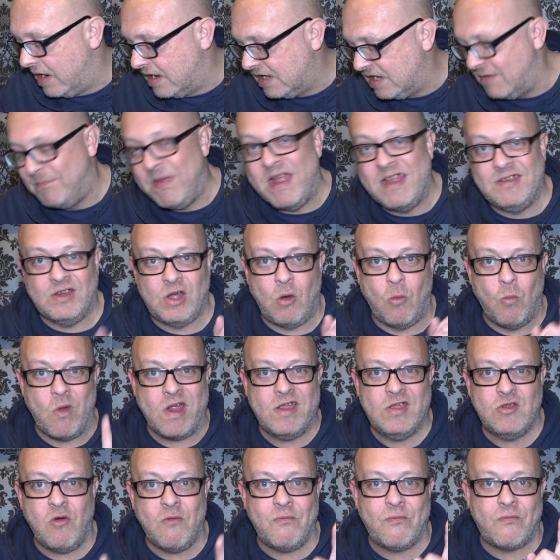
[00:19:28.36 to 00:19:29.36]
depending on where
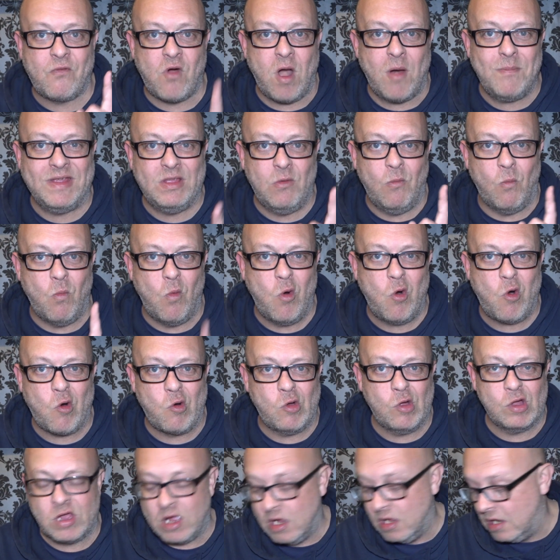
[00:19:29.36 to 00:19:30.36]
you're from in the world.